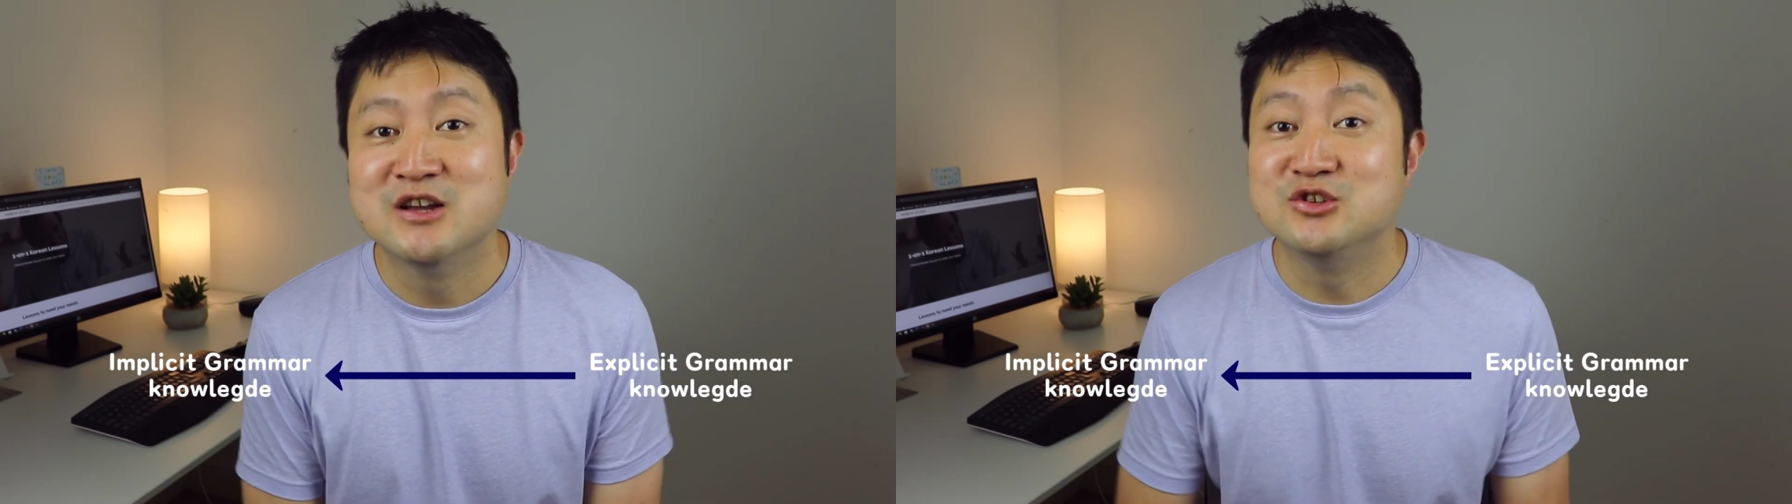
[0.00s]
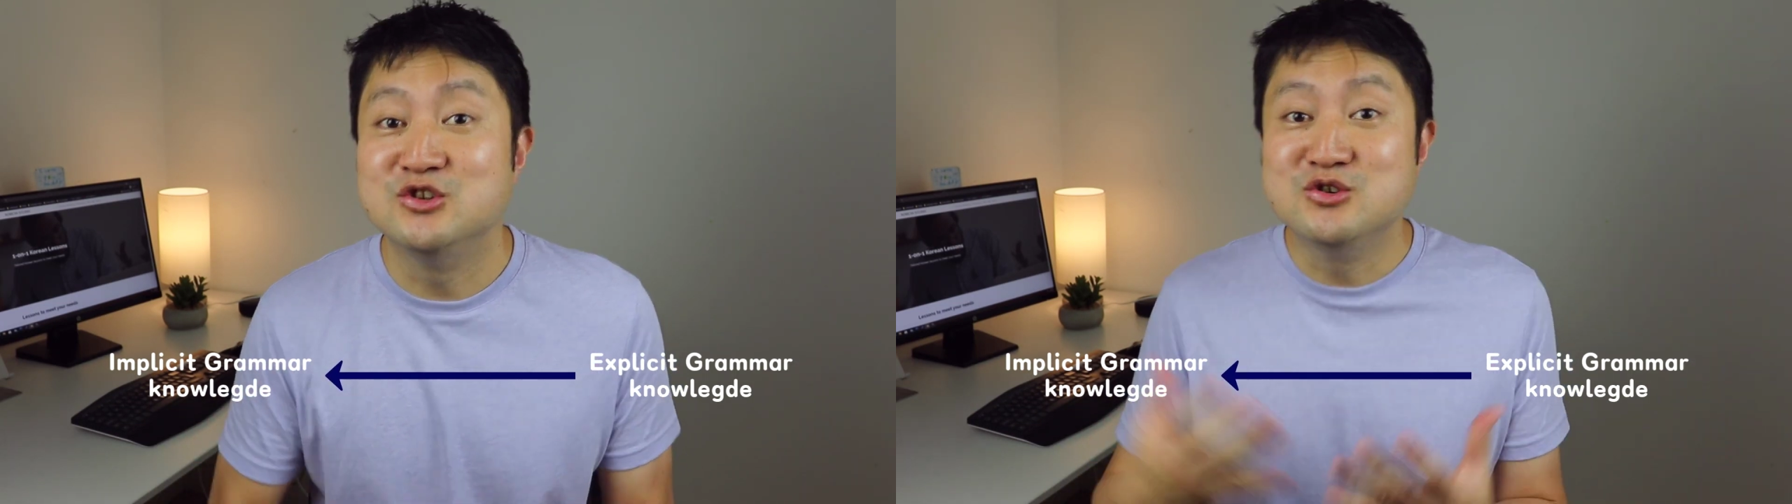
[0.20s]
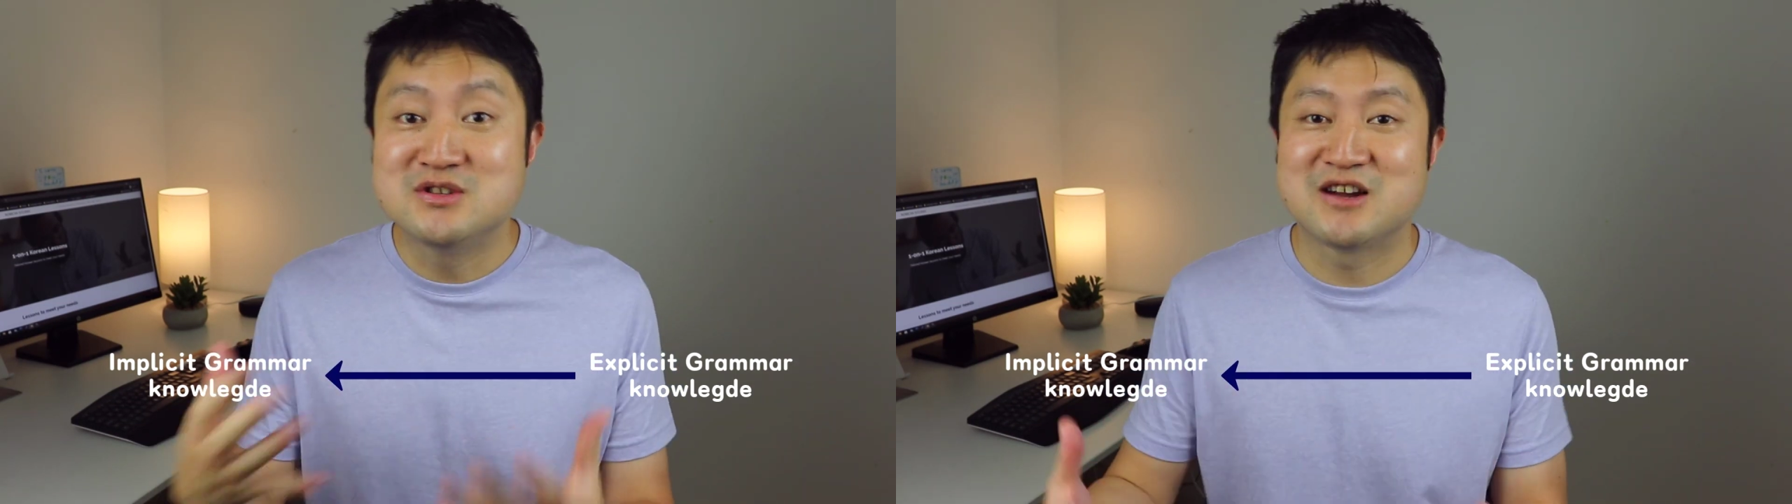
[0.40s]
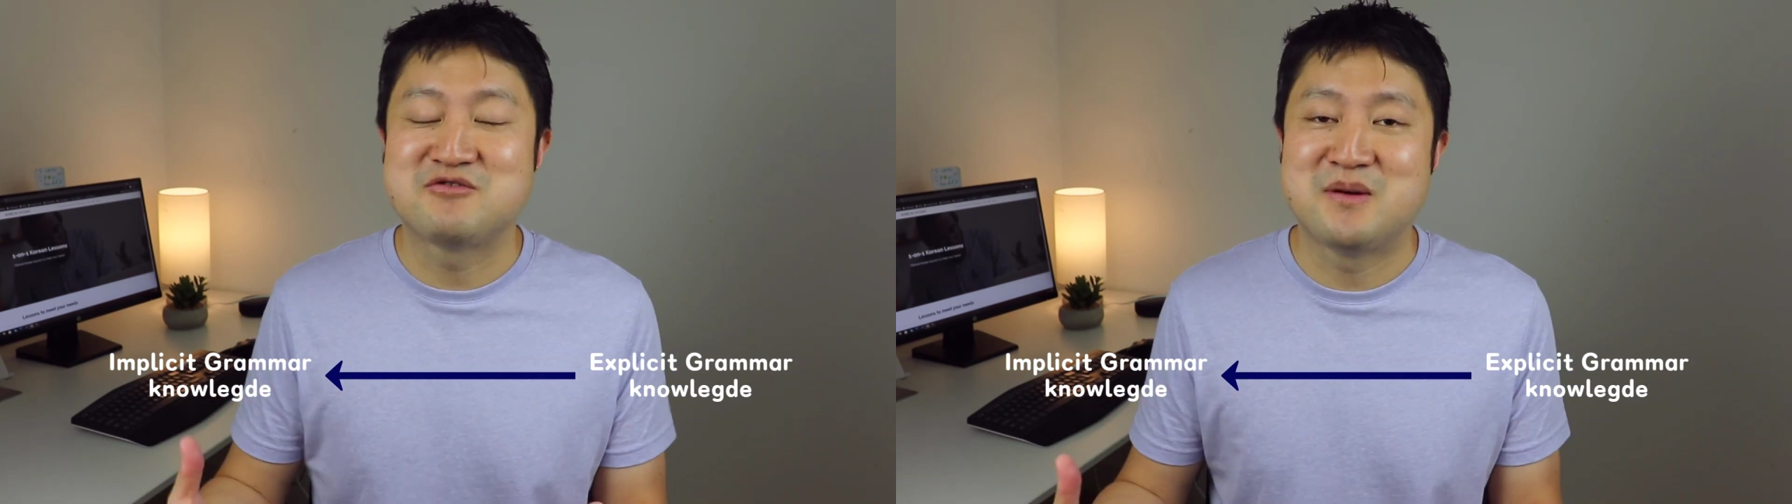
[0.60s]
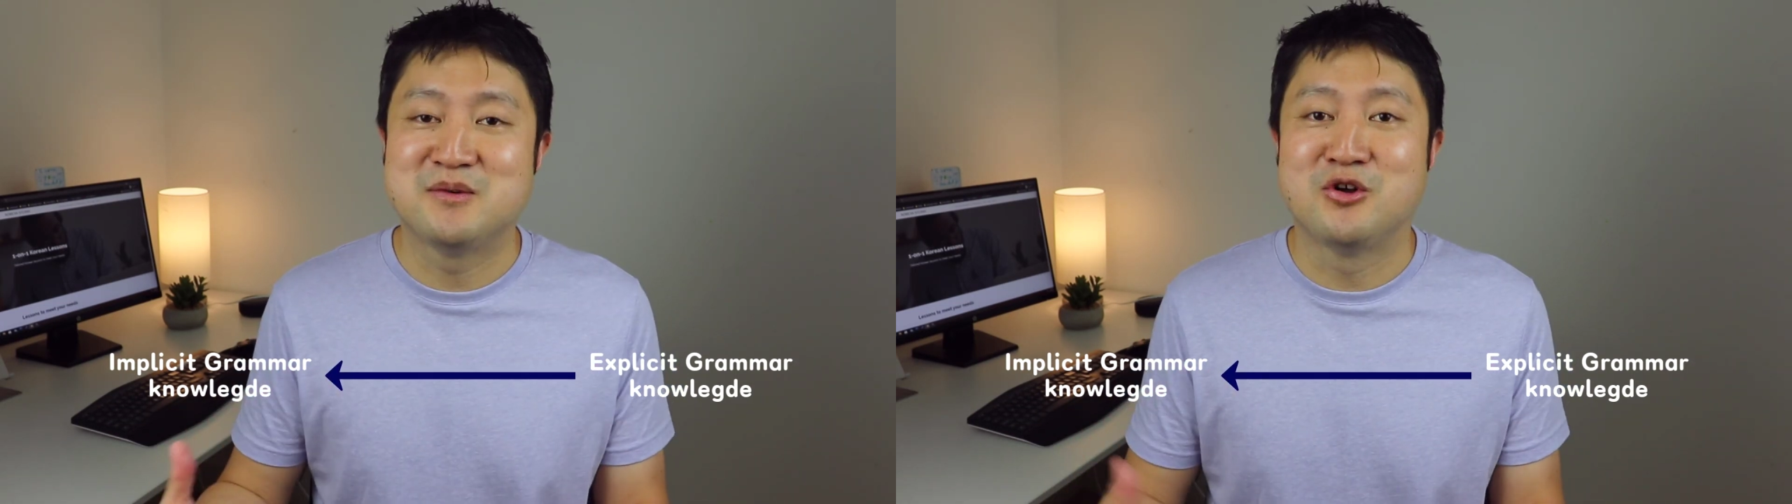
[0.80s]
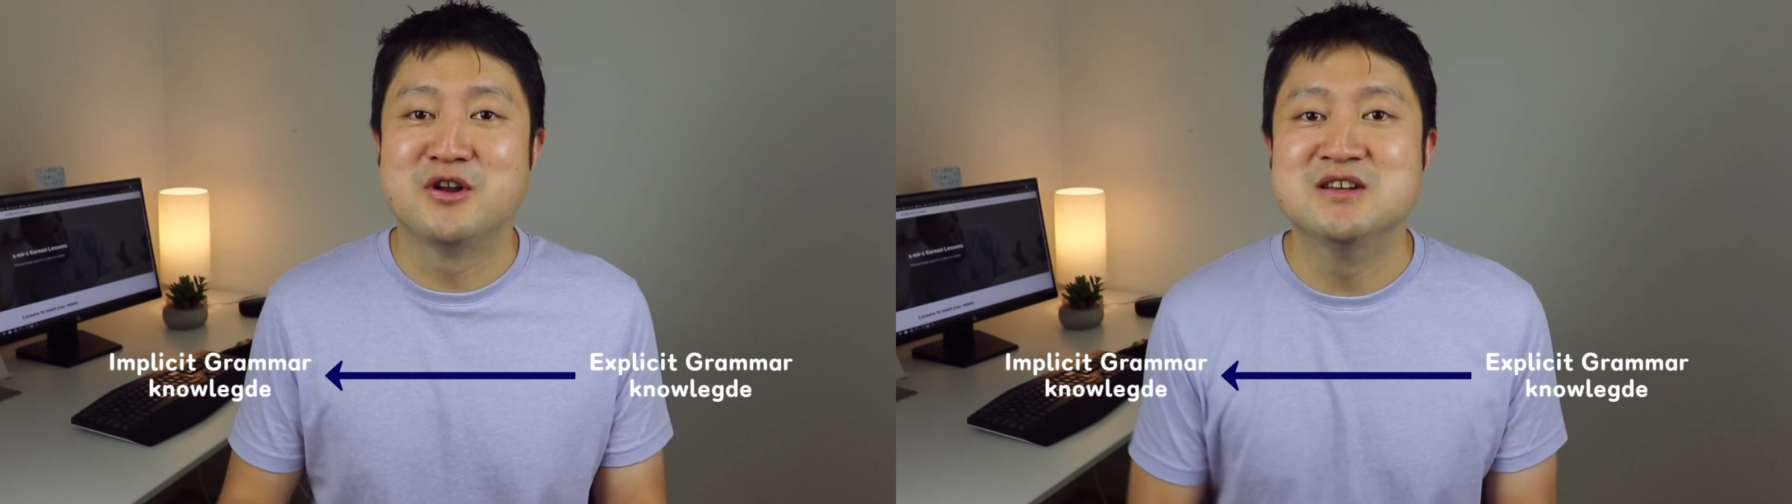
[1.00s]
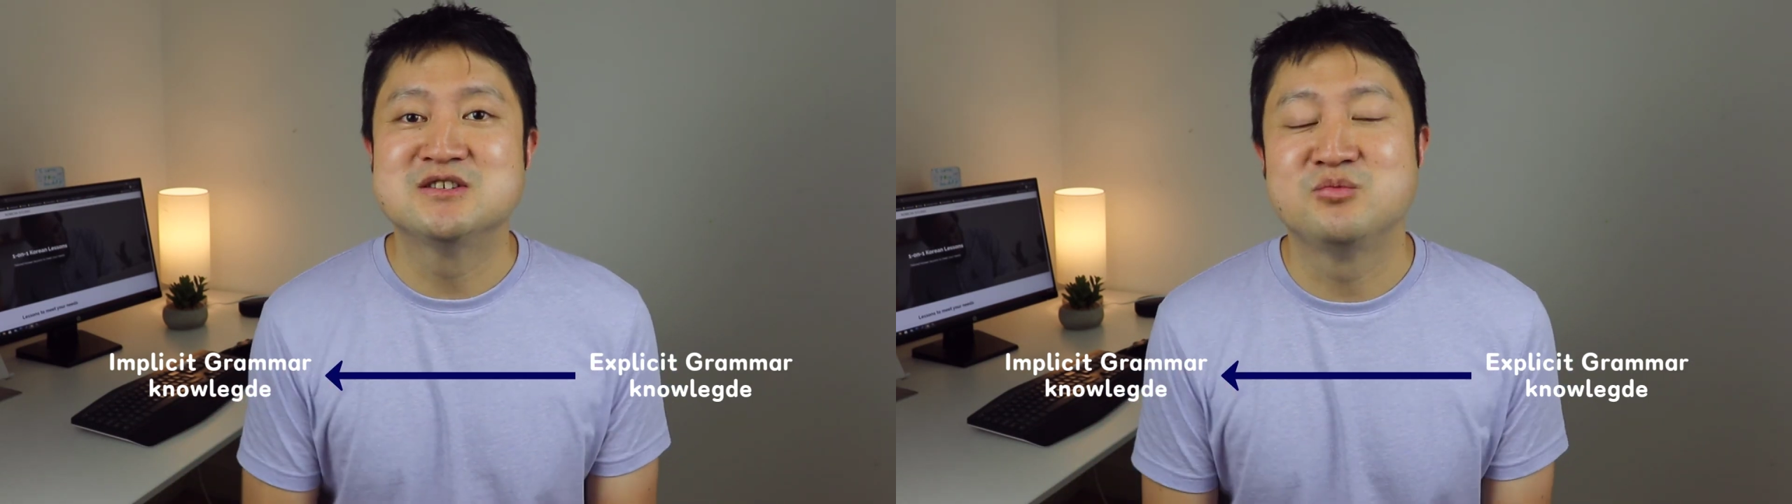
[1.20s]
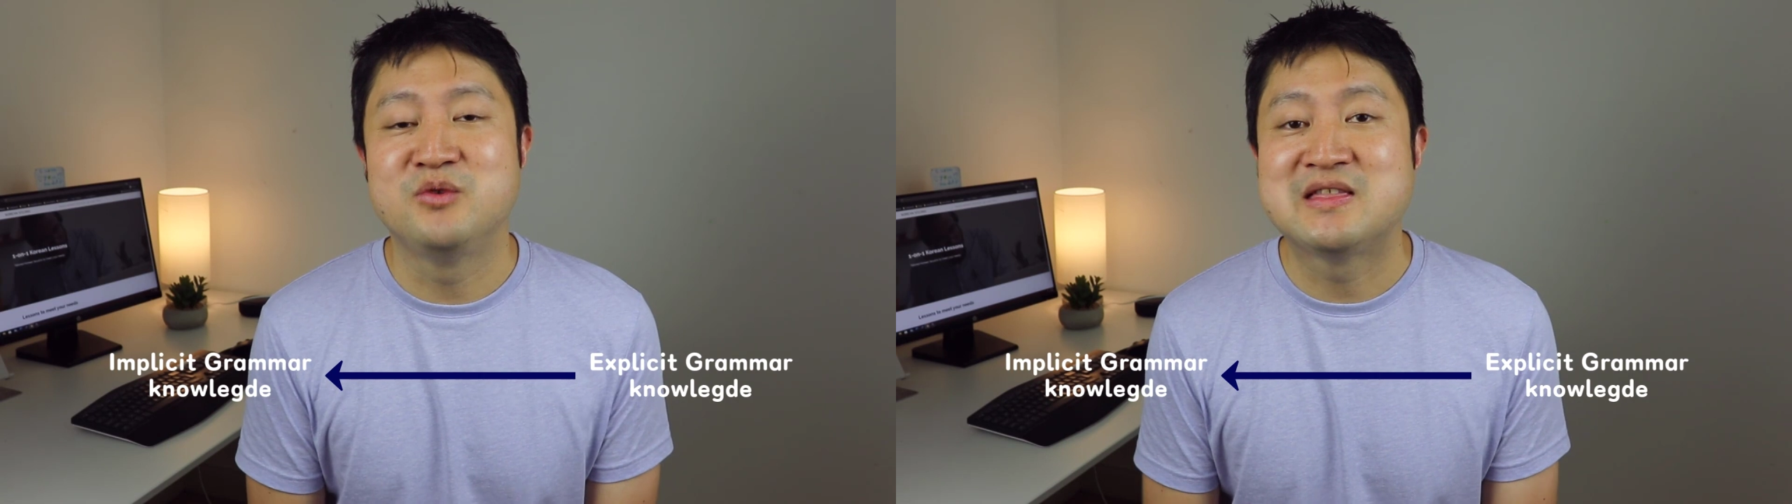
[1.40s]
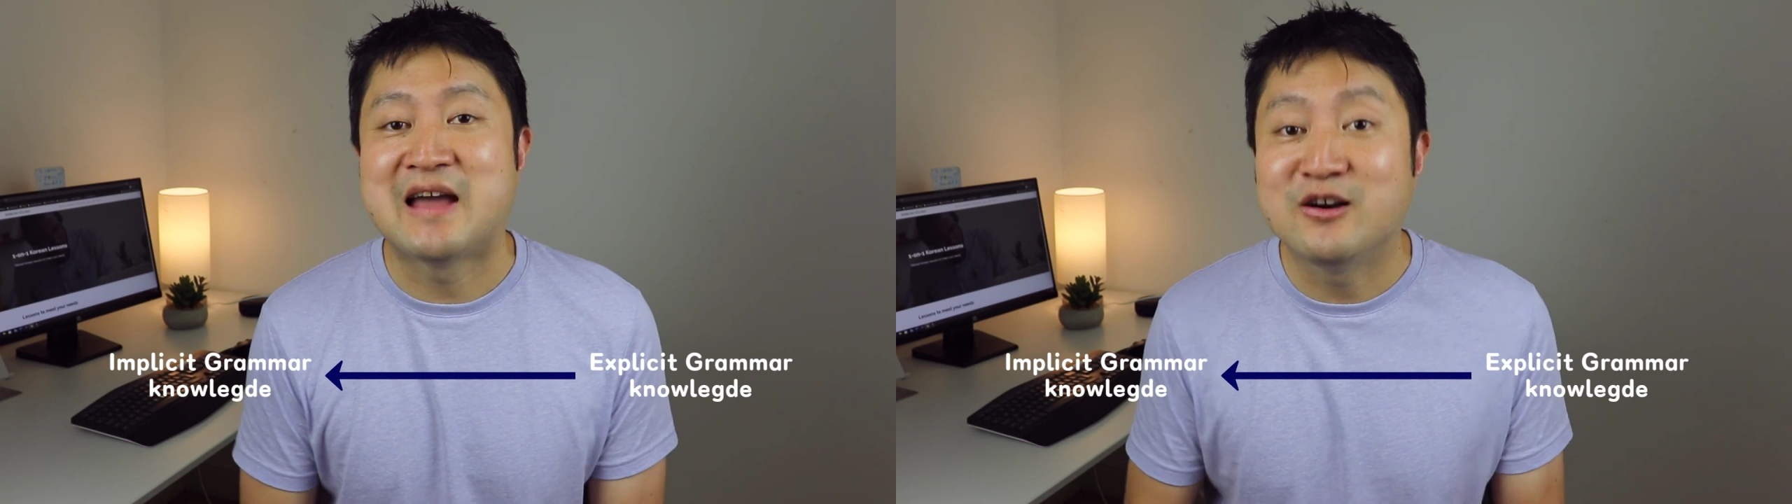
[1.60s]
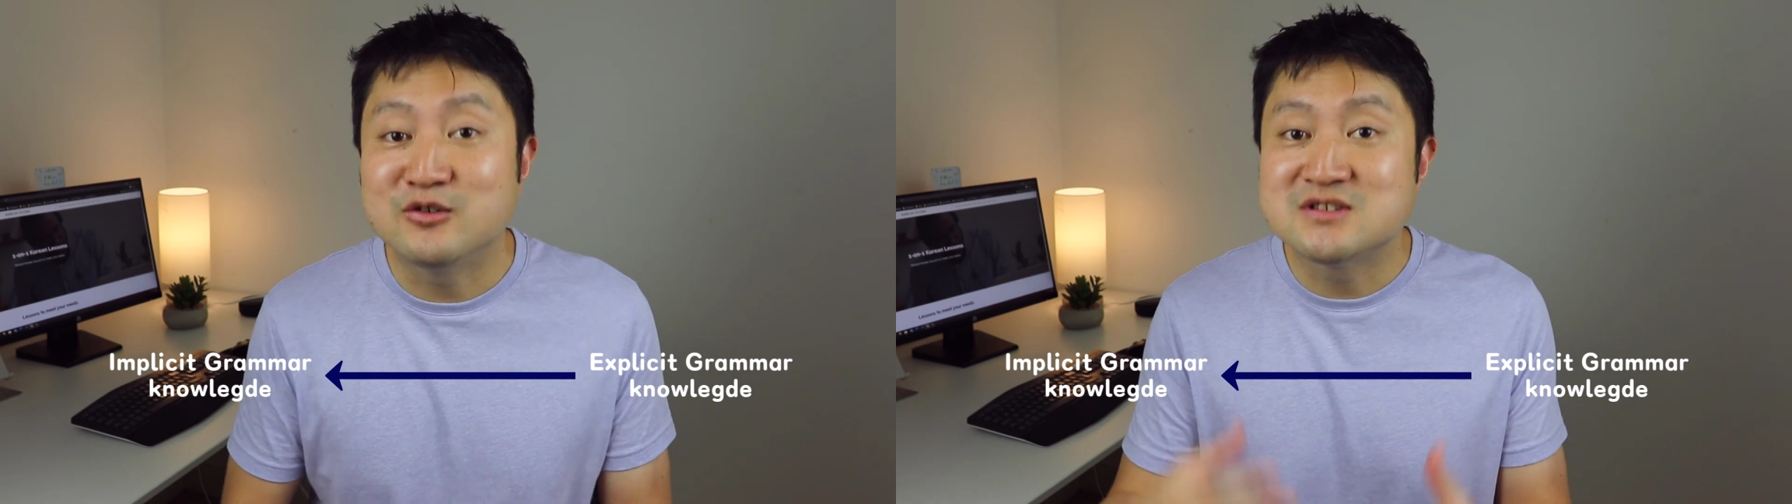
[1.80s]
use that grammar knowledge
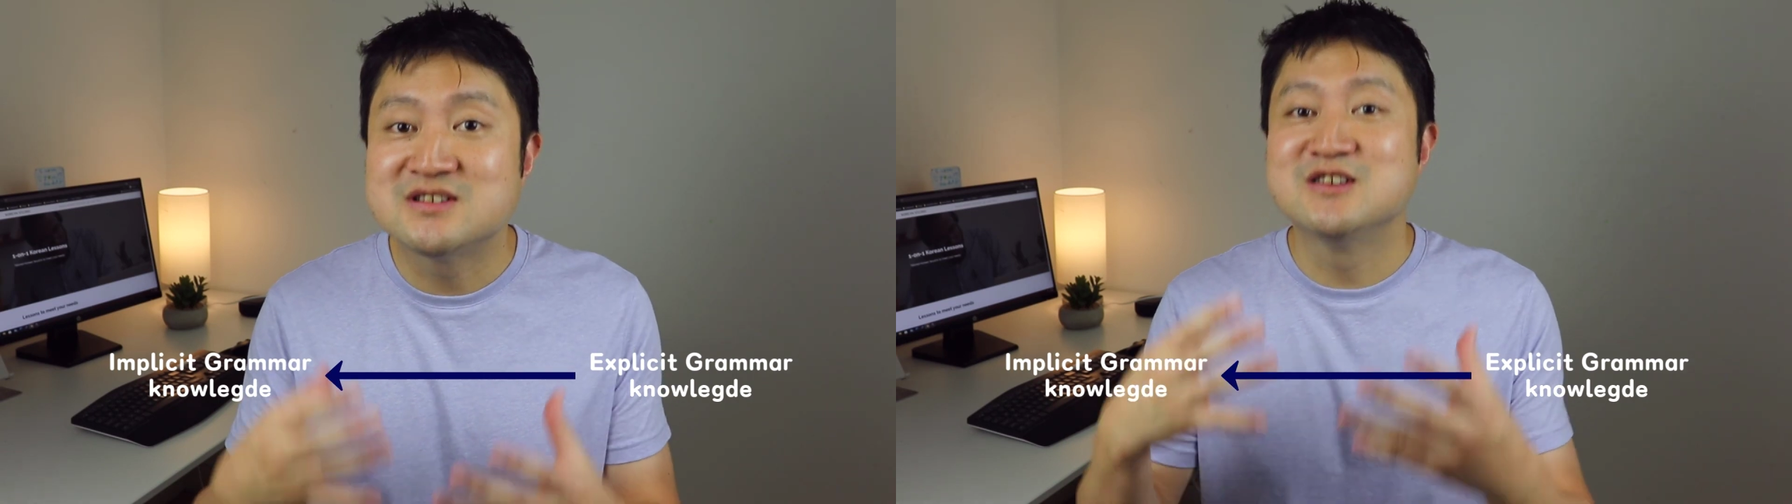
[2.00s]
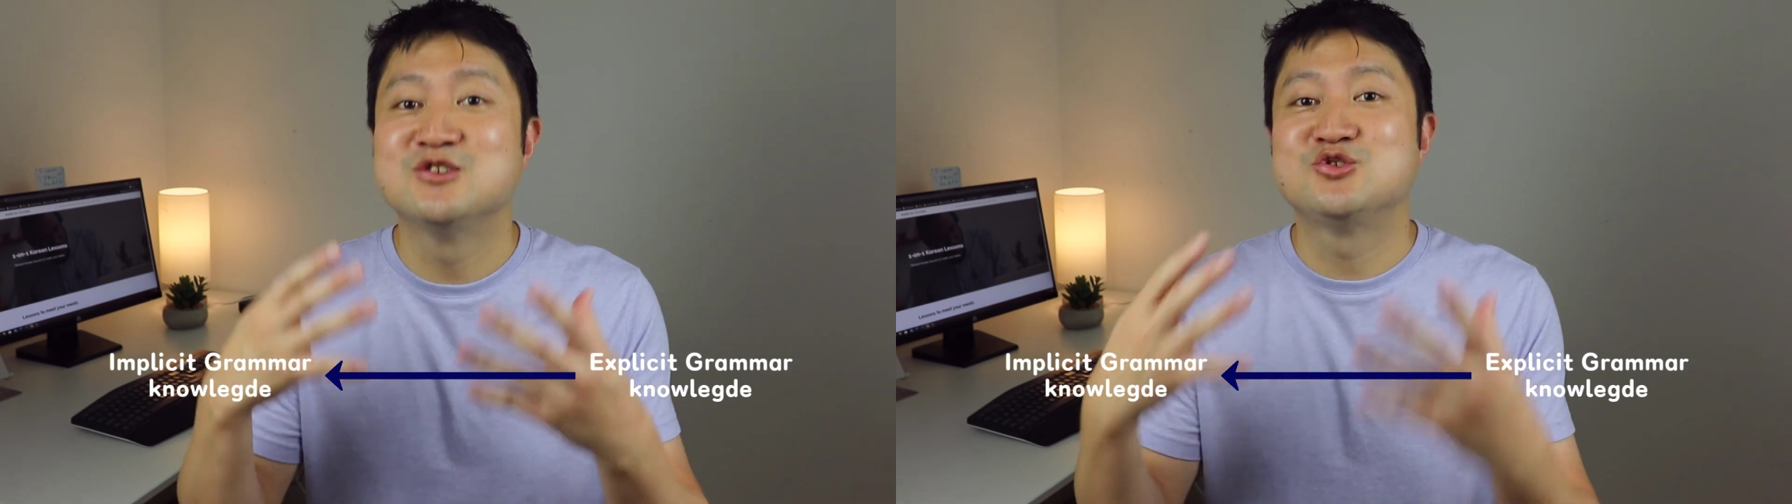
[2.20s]
without